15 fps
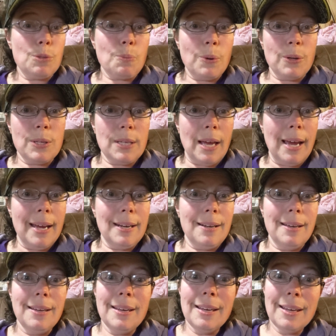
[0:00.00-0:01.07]
spurt
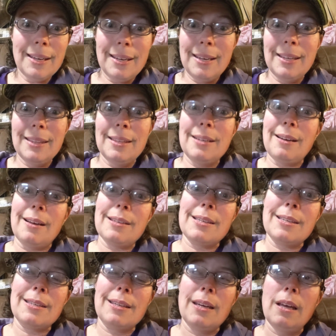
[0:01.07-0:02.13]
side in the
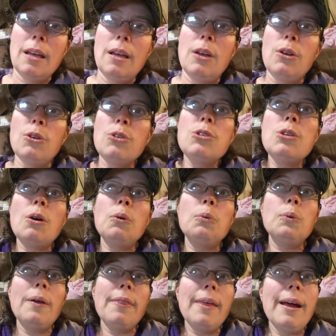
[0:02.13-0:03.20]
dust.
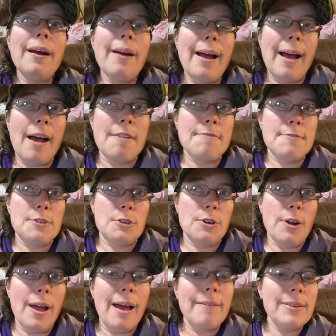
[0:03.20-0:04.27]
So
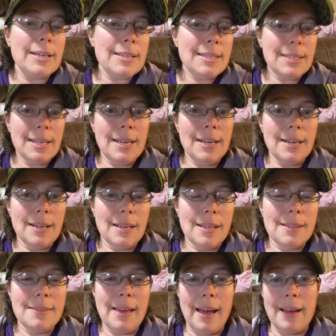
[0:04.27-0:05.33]
thereafter, having seen
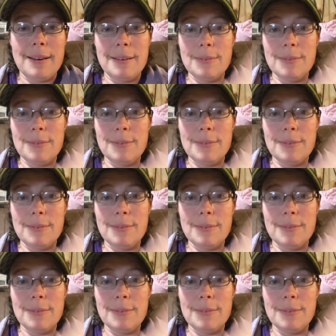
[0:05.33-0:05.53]
that